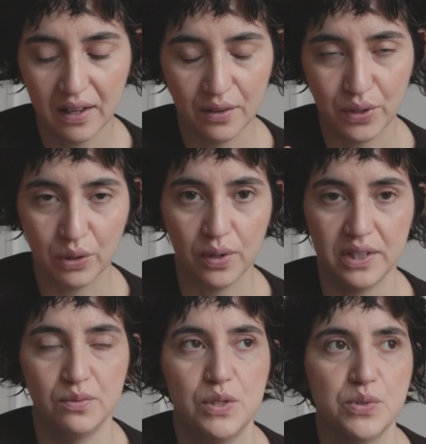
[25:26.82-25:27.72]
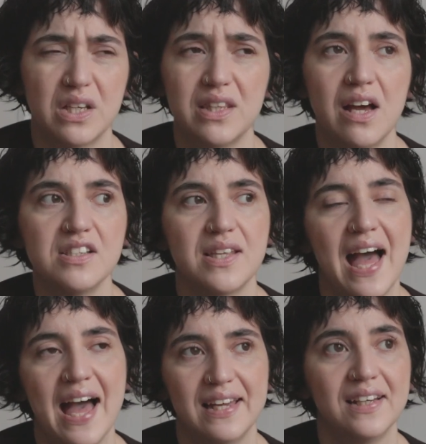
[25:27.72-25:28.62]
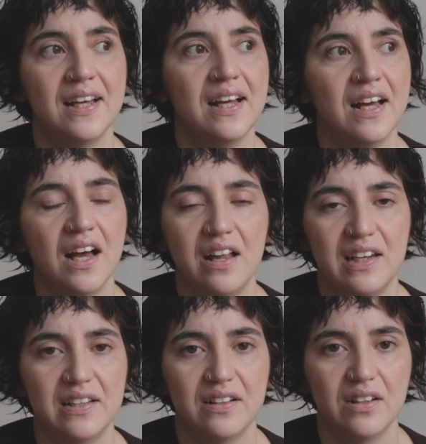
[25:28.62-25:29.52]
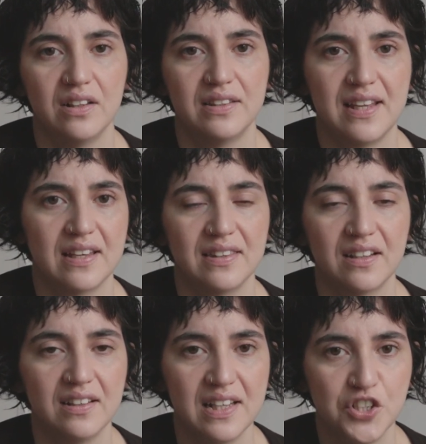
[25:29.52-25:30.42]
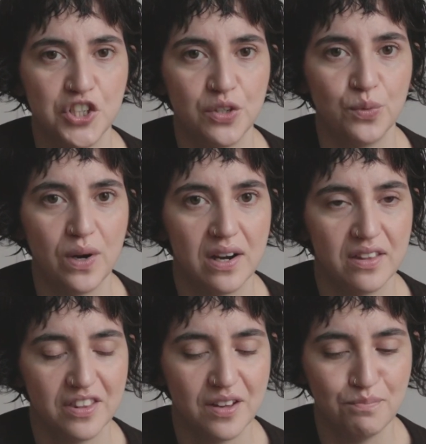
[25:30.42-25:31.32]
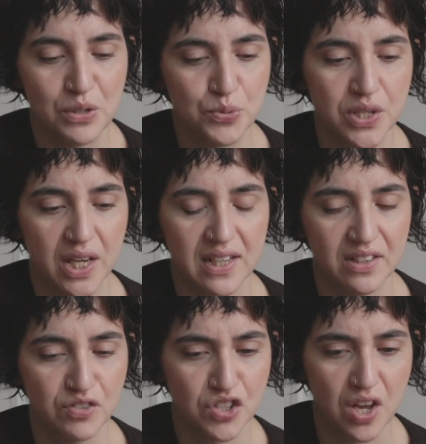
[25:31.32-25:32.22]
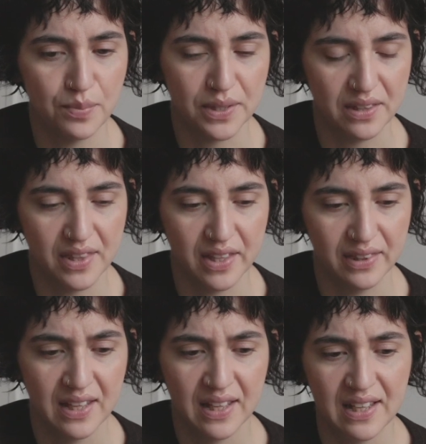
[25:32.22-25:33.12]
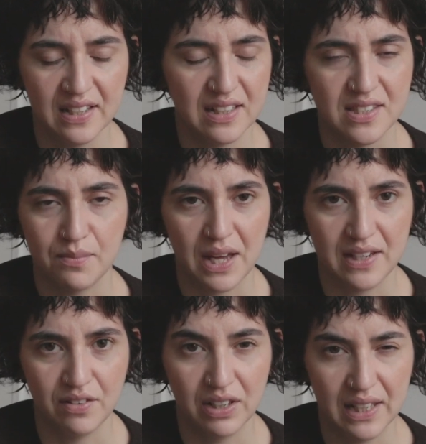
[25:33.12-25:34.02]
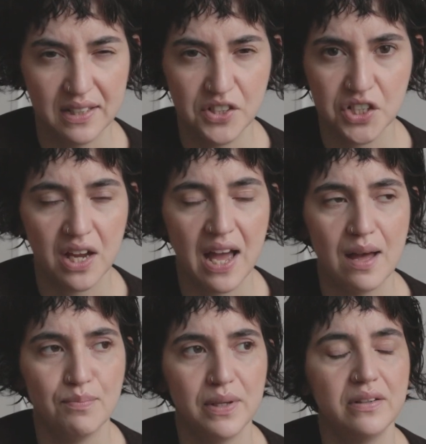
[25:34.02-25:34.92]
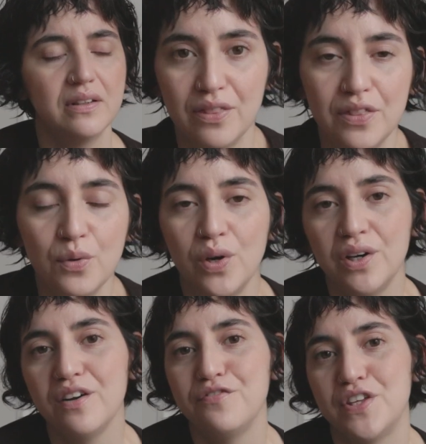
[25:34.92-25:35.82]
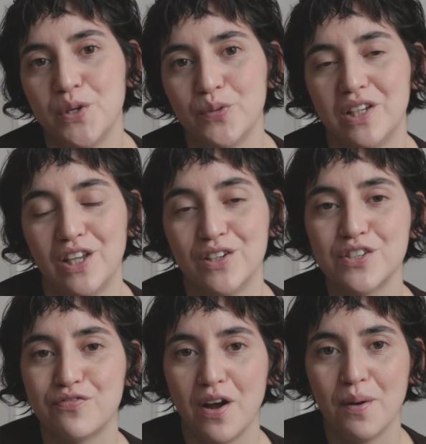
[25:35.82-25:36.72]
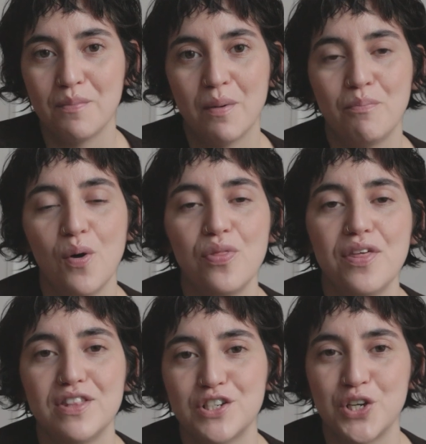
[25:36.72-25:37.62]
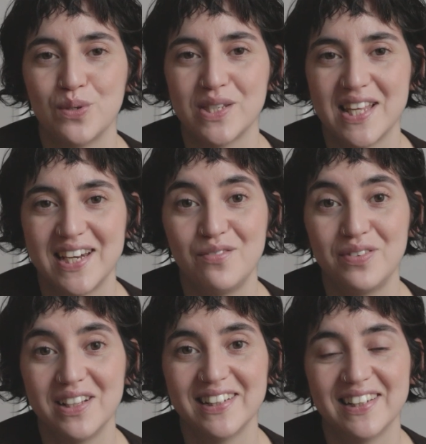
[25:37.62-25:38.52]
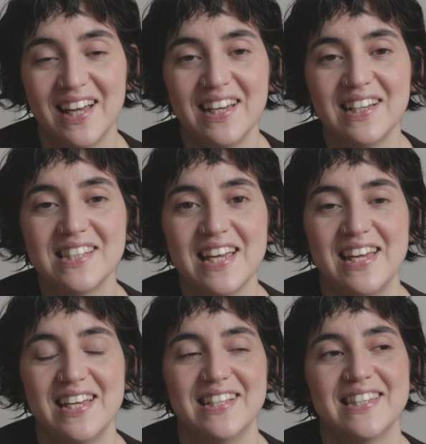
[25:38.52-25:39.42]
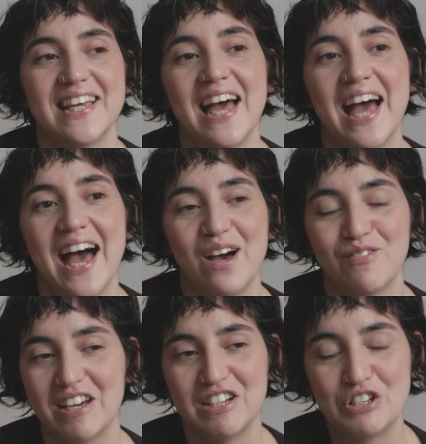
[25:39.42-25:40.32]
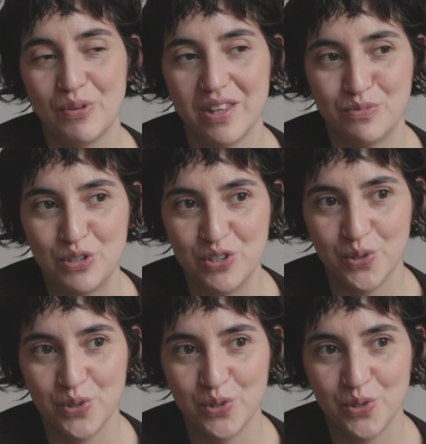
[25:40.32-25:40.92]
recorded music. They also had a little technical issue where the music kind of stopped and then some kind of glitch happened. There were a few looks from both of the shows that I really liked, and I'm gonna show them to you